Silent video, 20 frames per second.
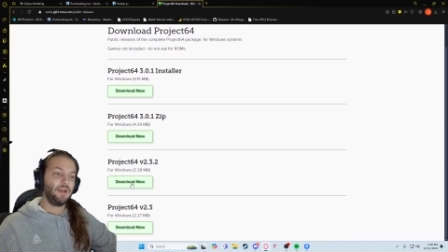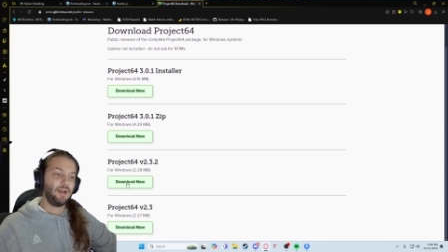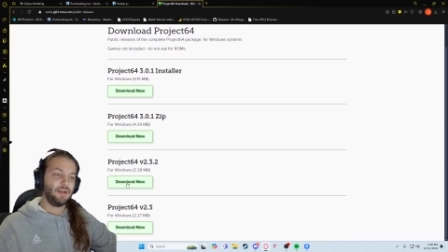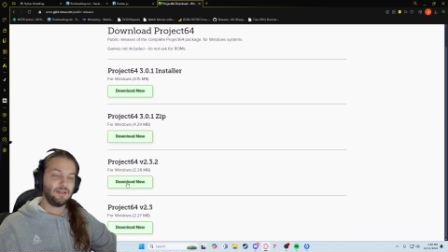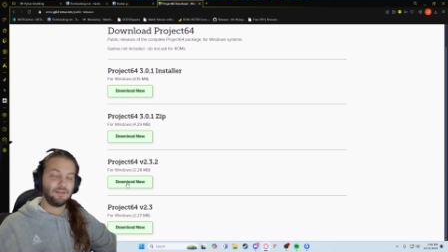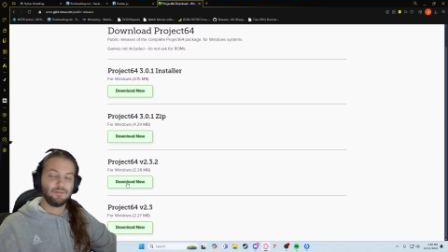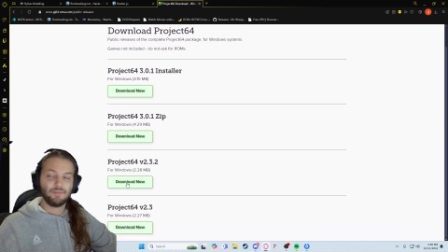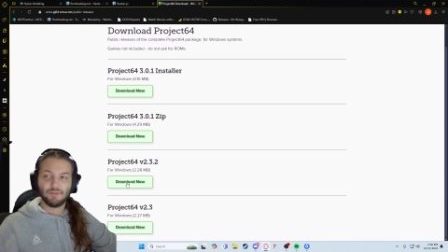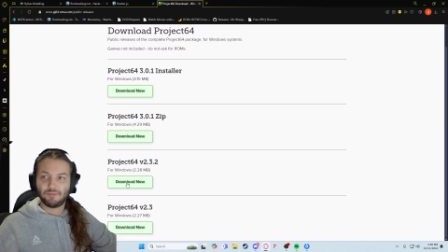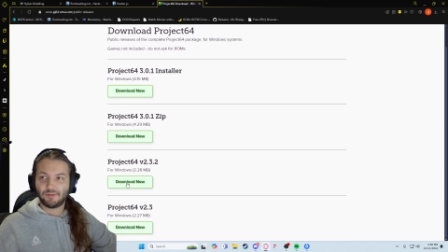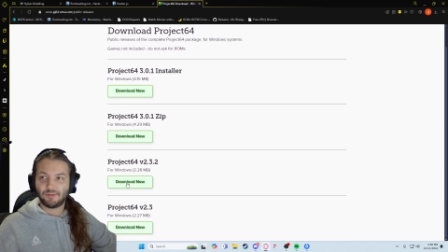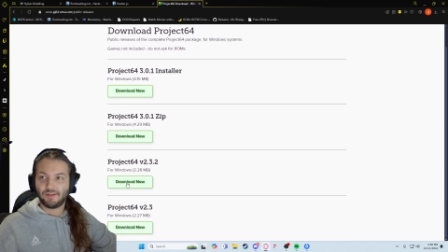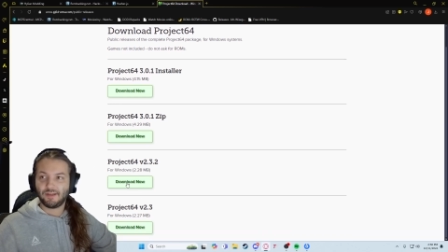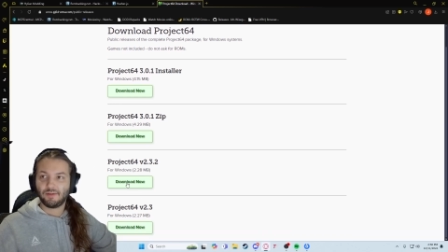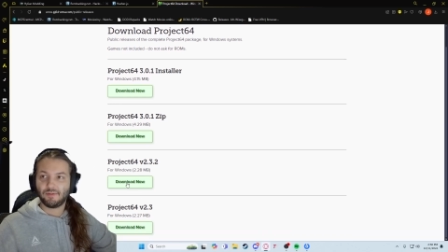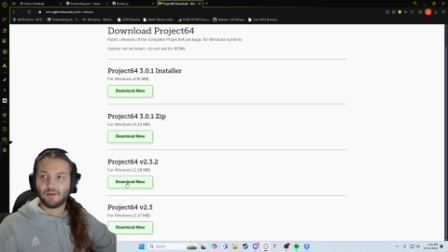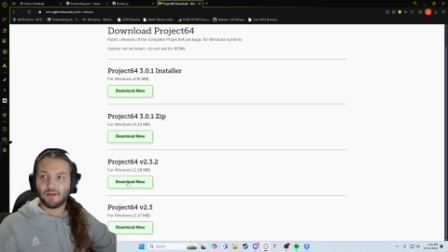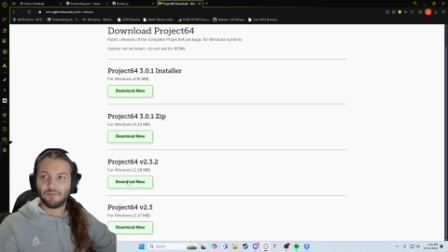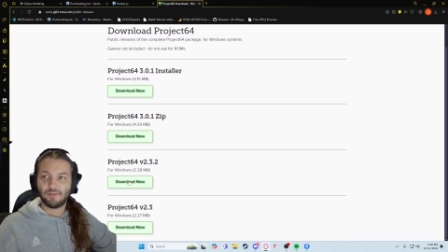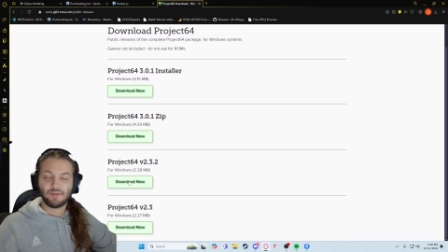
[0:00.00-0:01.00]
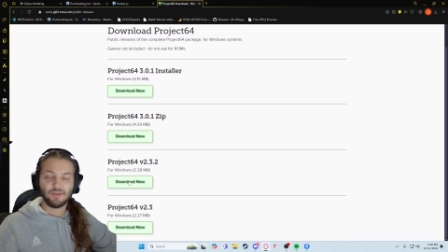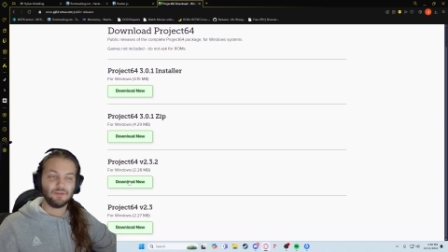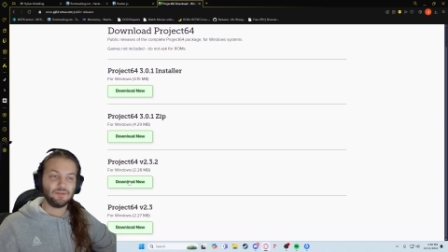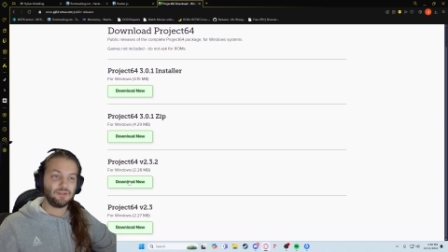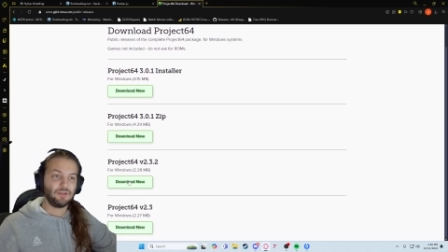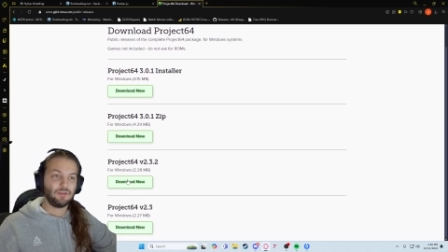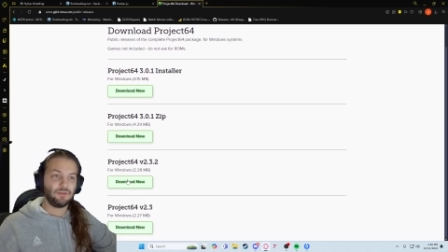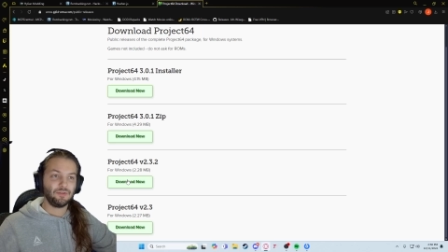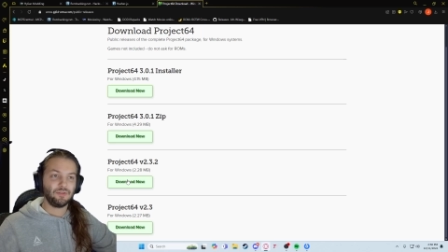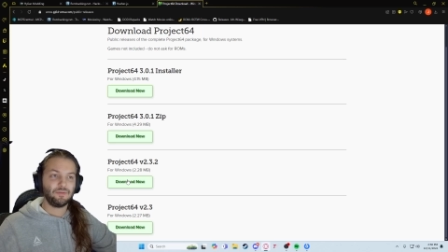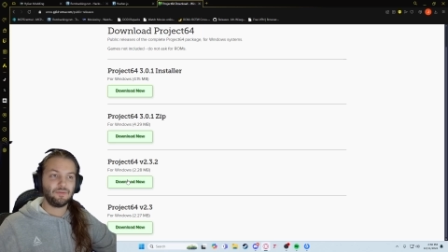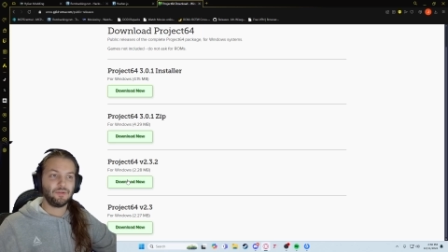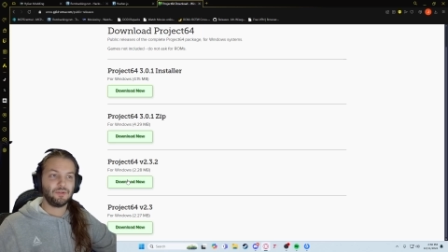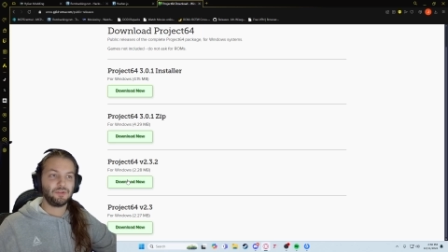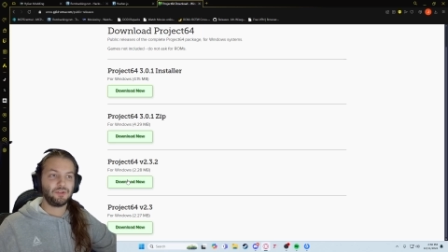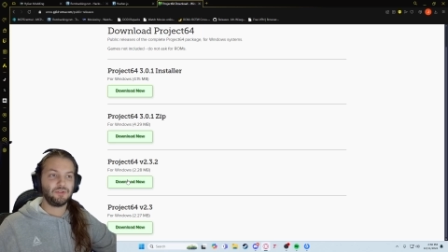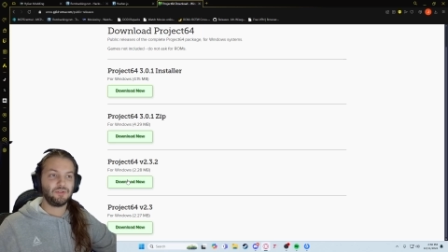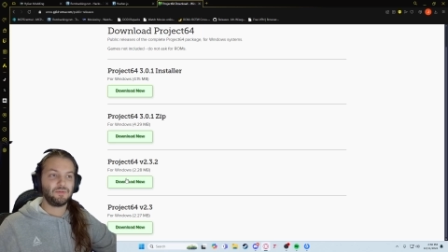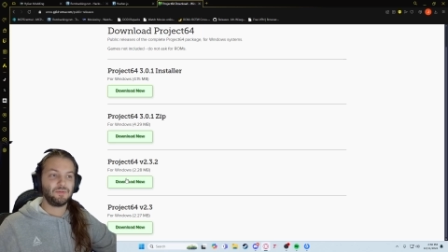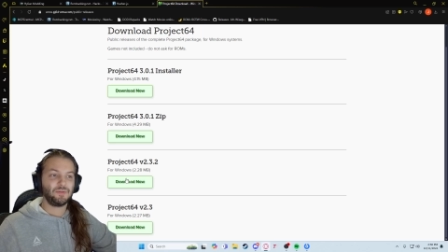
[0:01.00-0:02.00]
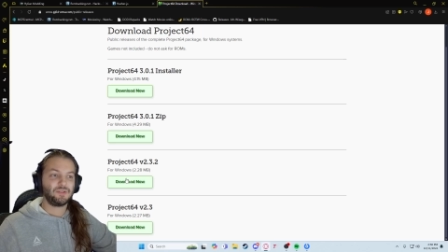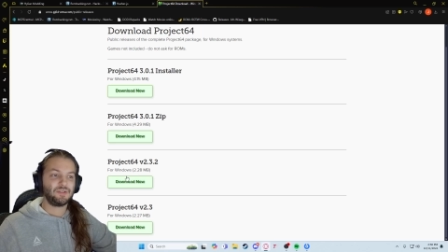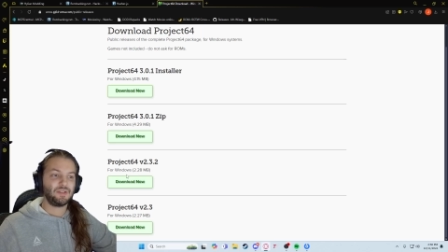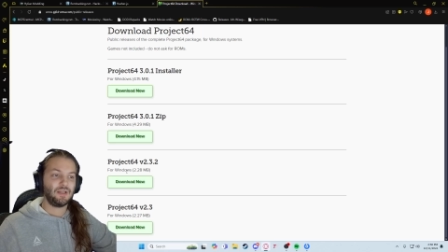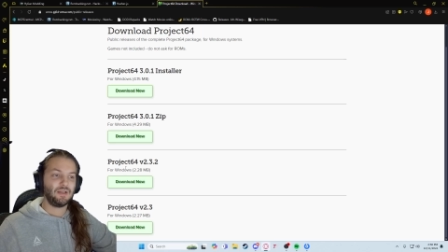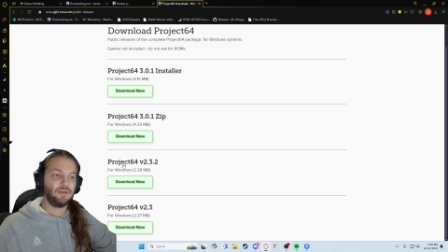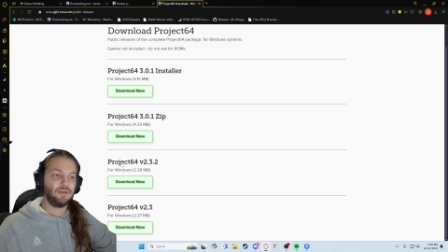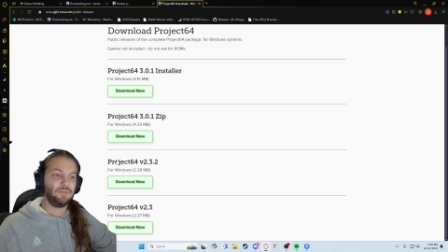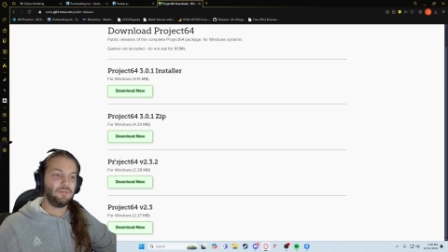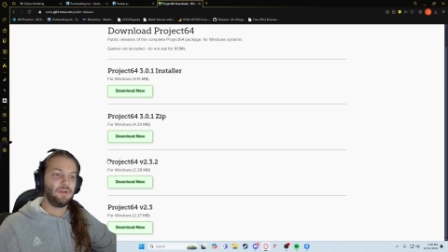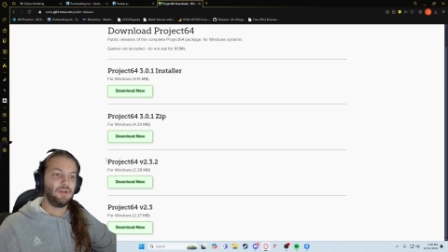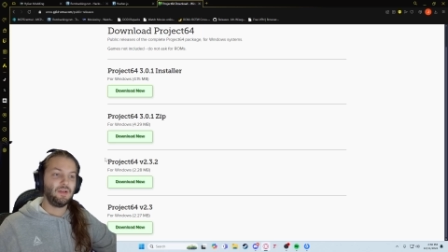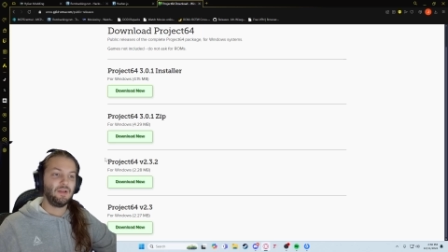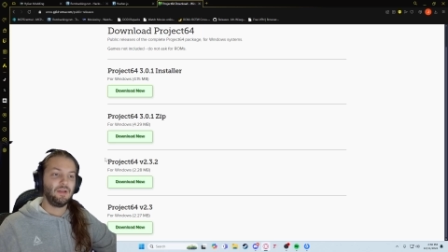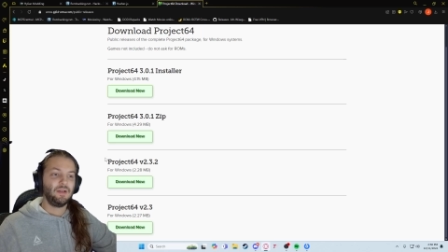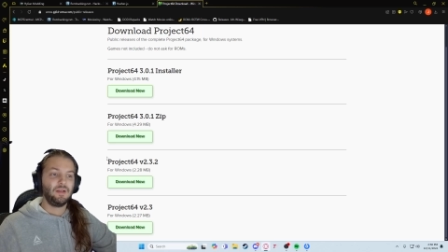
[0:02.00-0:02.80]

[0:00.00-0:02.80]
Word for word: and I've been playing around with using older versions with some.